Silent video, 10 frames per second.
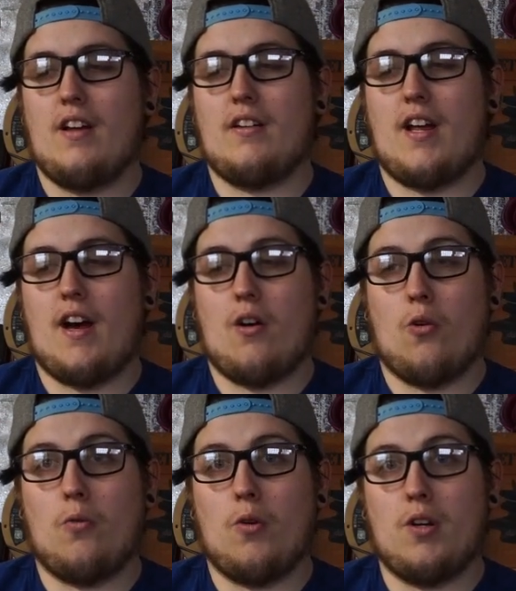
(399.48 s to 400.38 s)

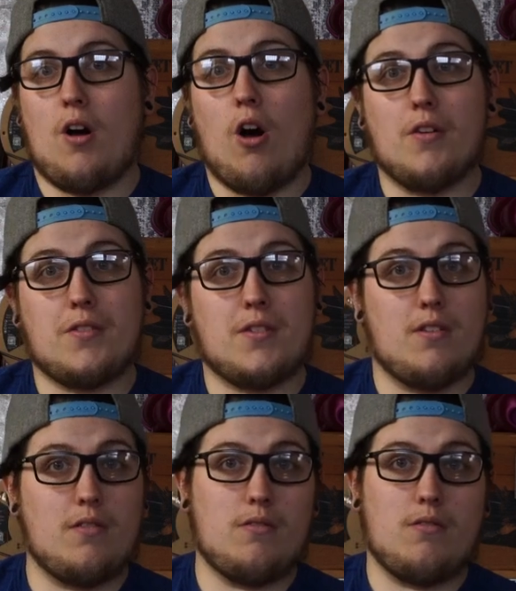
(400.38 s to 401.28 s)
Now,
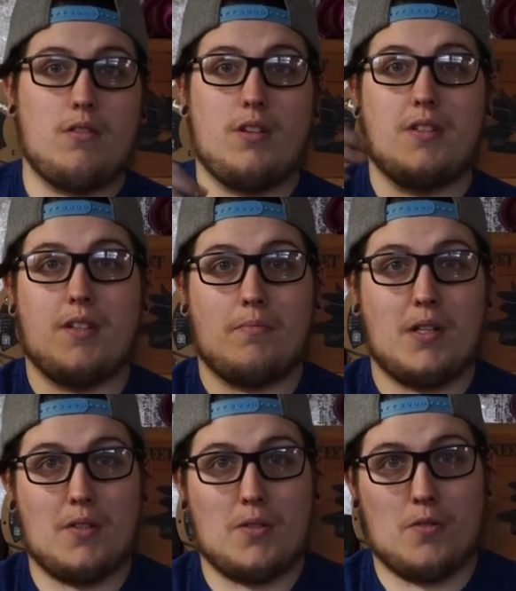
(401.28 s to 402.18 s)
also,
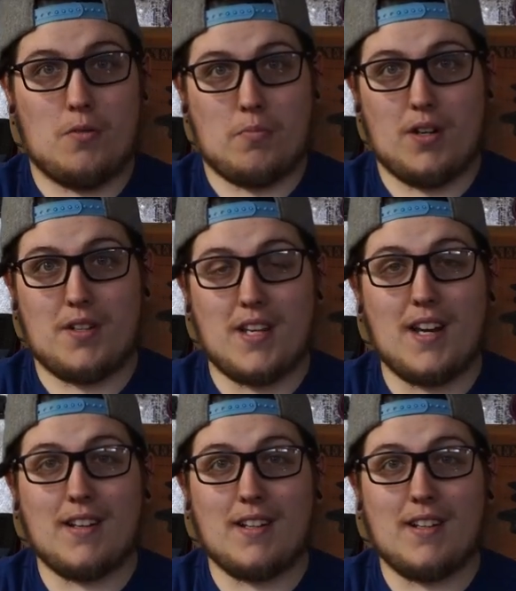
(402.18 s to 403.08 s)
something super
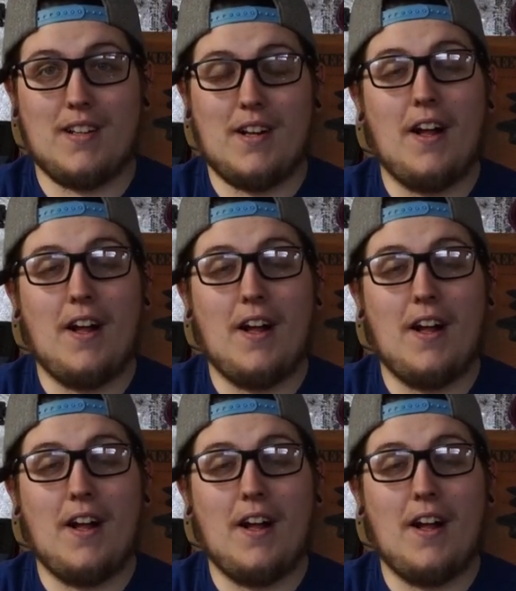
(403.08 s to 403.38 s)
exciting.